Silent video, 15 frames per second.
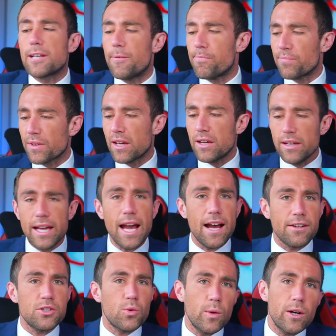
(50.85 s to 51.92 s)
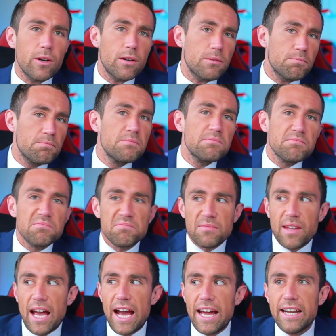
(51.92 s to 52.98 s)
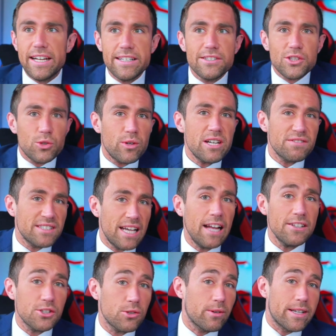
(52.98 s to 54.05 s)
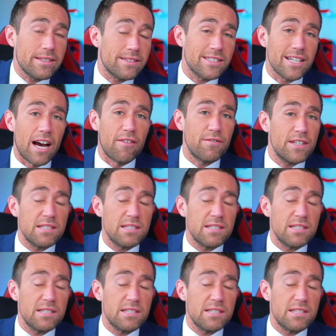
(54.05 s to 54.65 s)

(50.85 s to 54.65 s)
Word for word: Uh, yeah, Twitter had a history of censoring stuff,